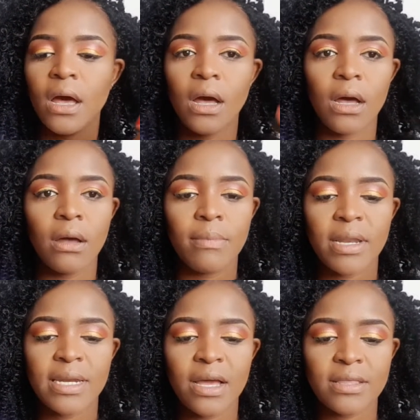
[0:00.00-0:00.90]

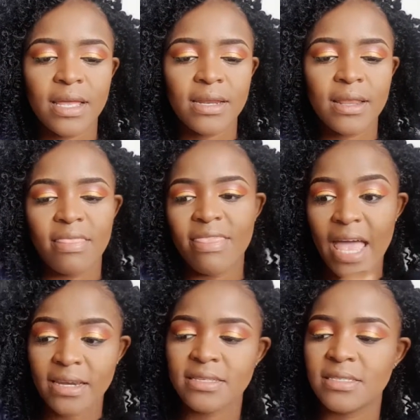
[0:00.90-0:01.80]
Now that
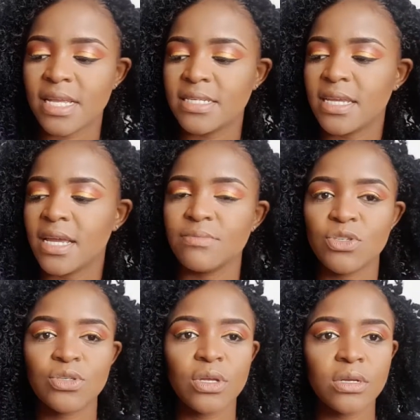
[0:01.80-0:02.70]
that is setting, I'm
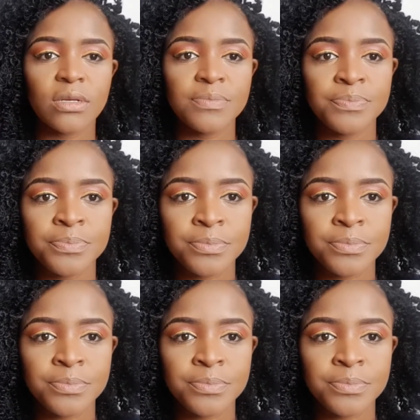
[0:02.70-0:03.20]
just gonna